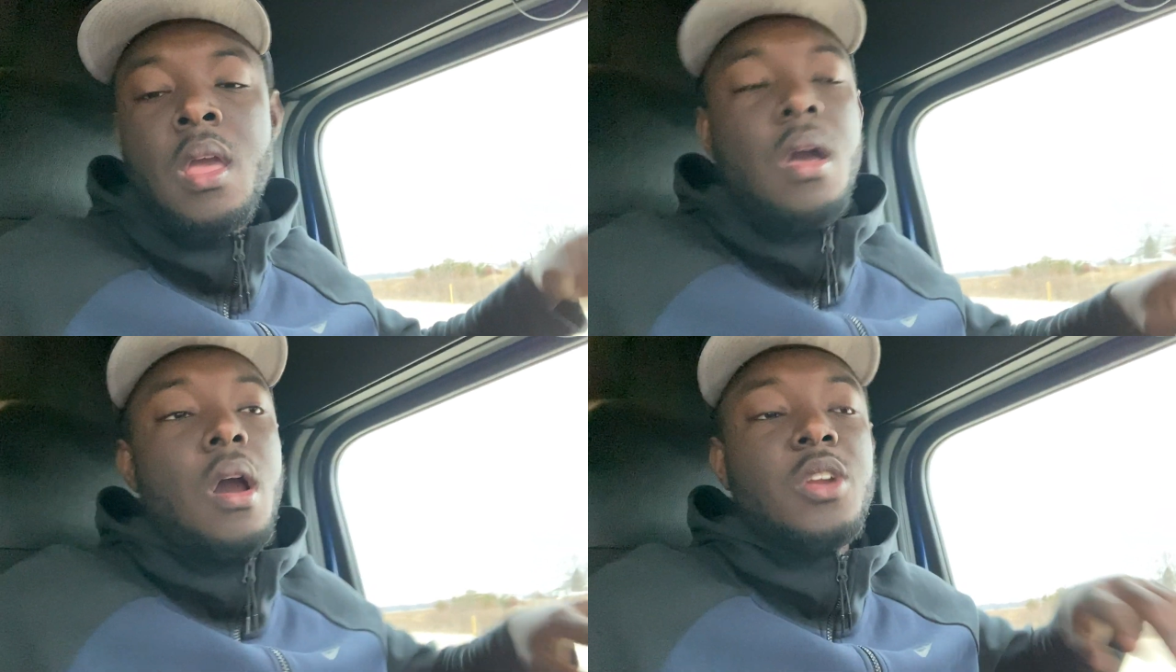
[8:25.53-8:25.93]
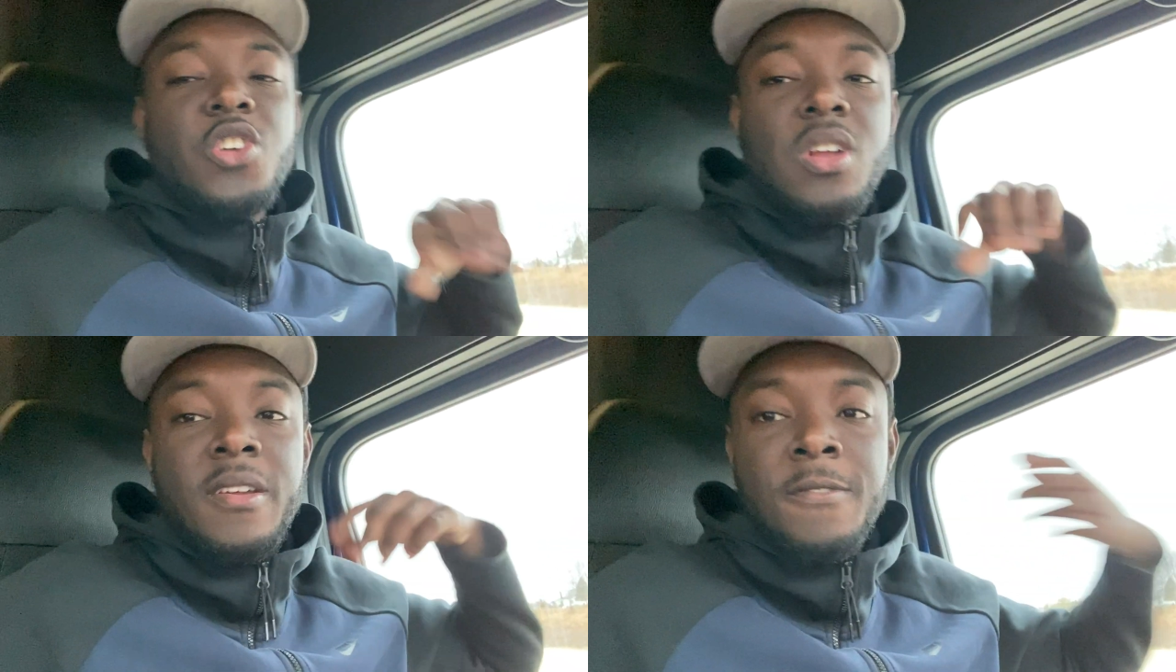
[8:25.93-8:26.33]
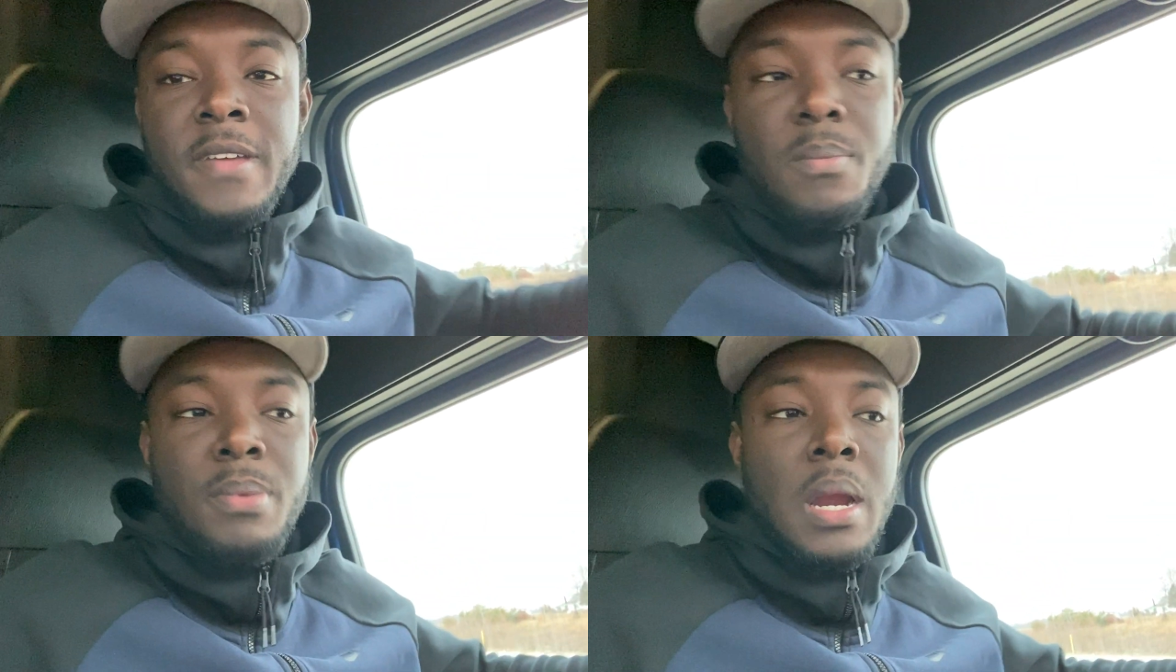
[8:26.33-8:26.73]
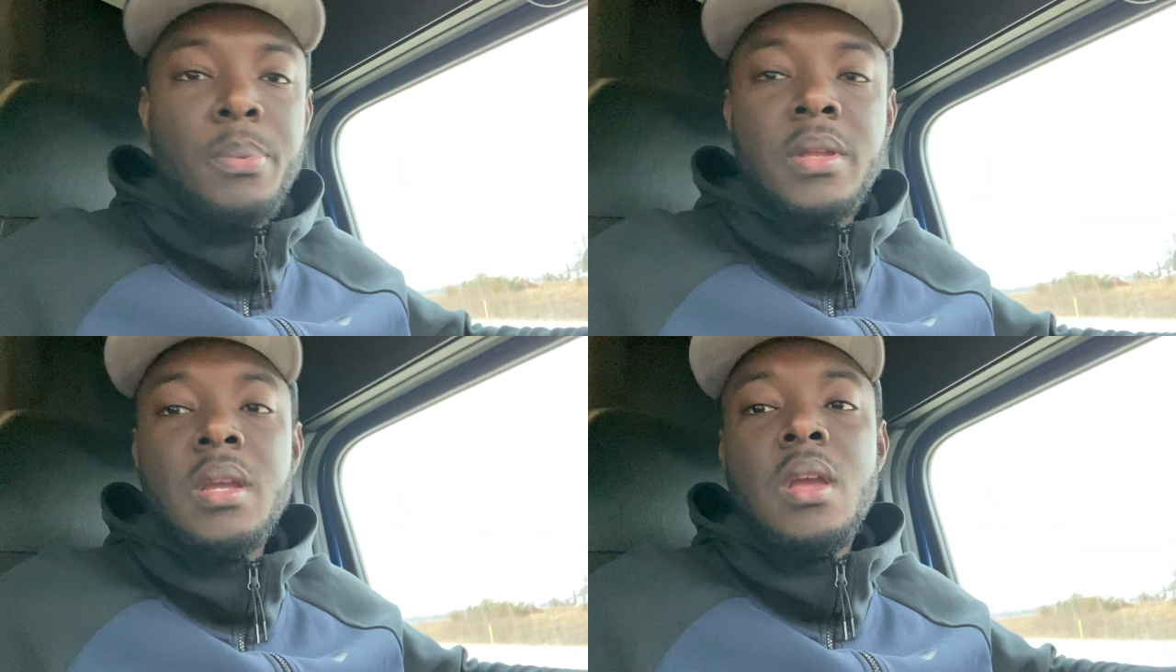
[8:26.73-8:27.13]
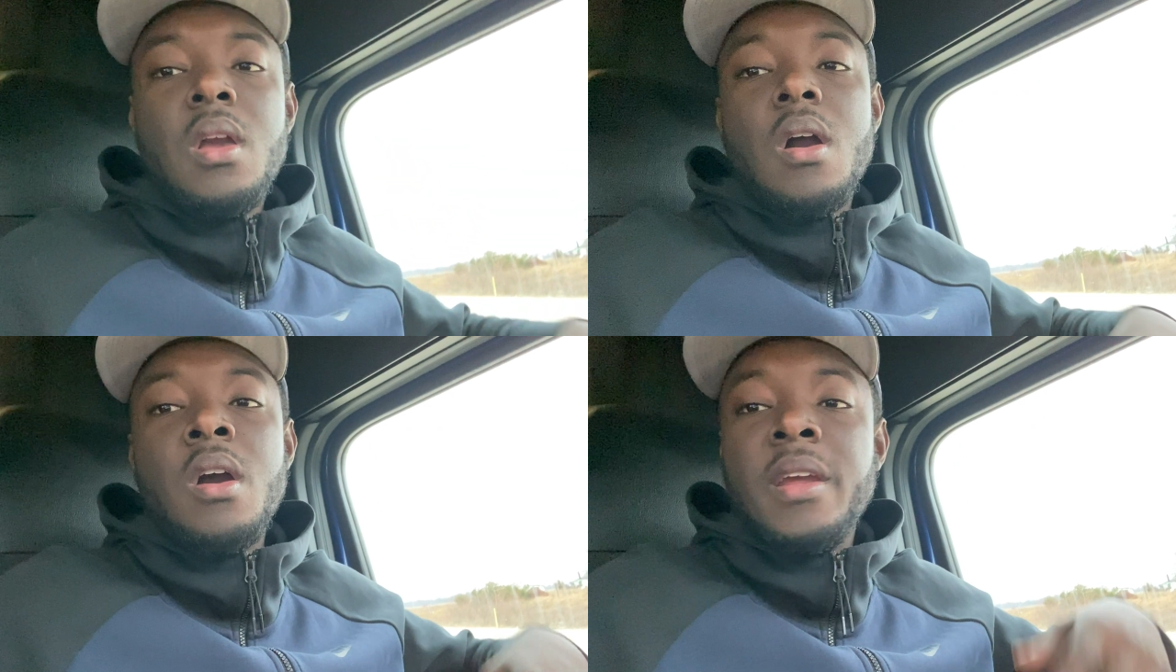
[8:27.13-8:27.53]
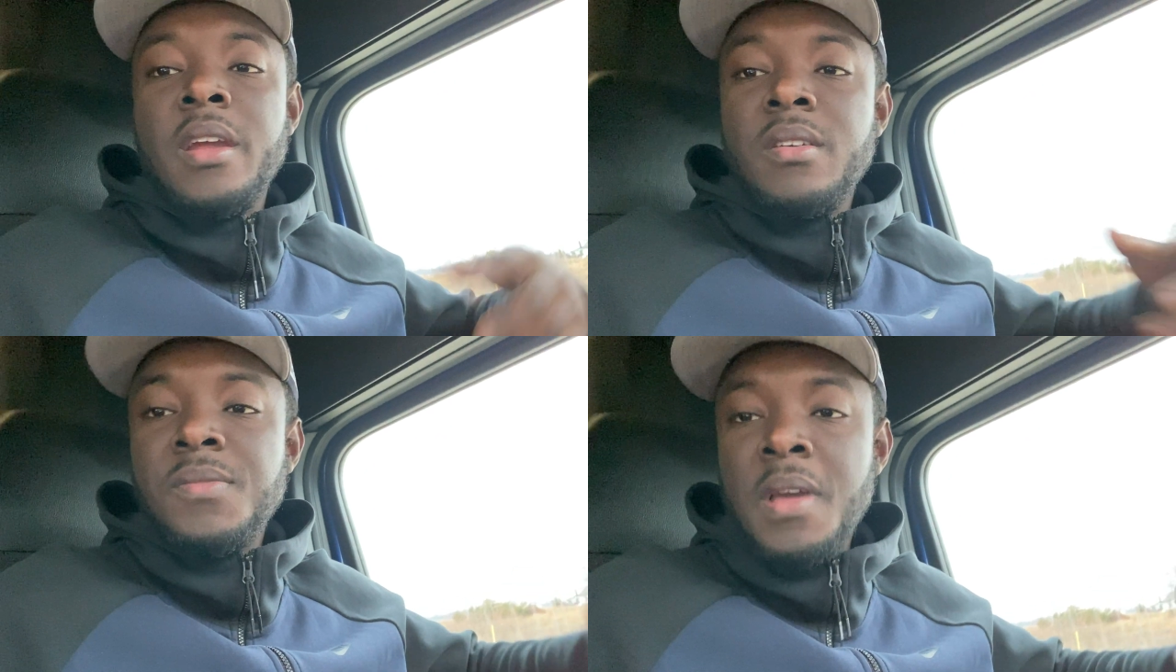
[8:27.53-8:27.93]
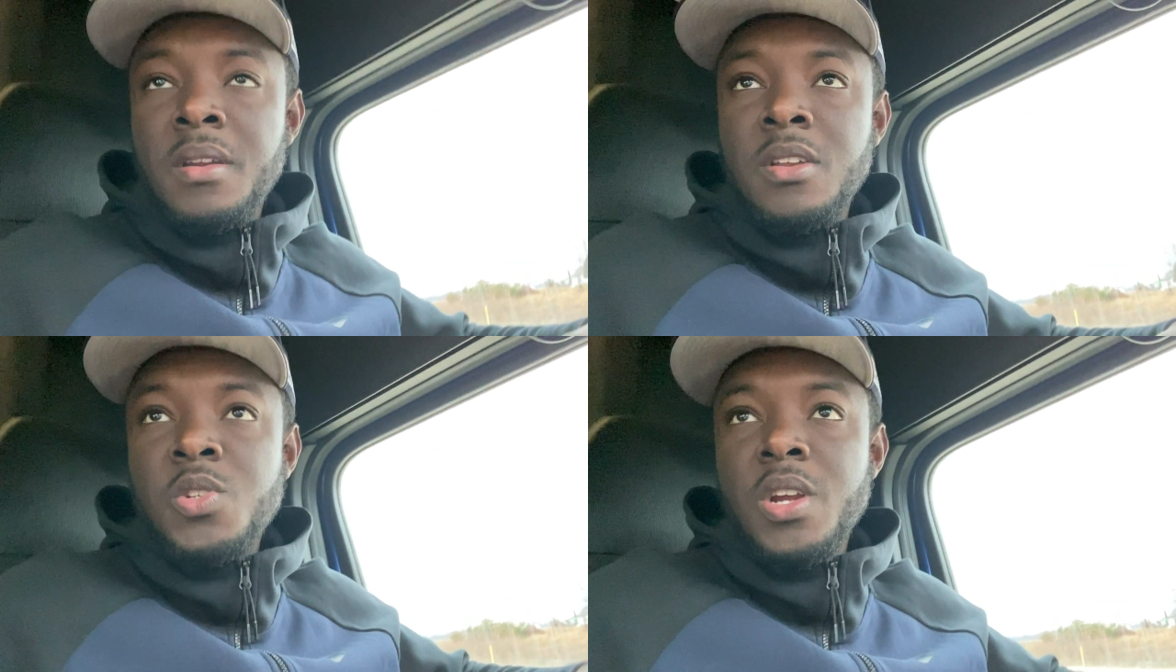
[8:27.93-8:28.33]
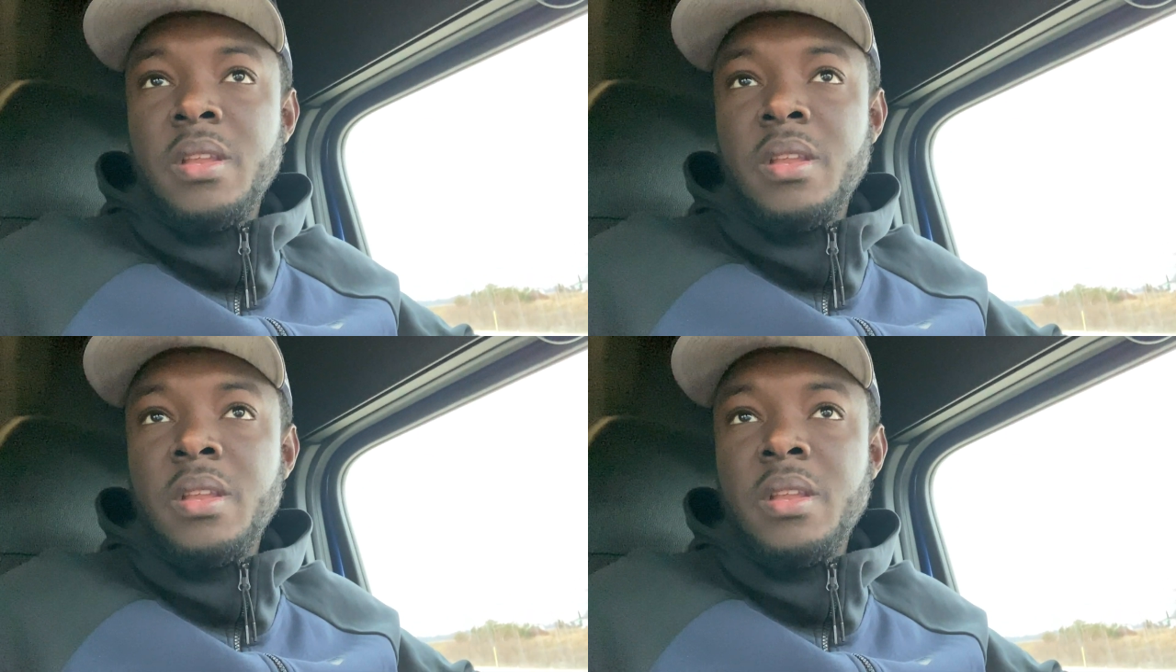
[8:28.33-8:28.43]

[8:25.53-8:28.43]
Our trailer inflated properly. Our air is fine in the trailer.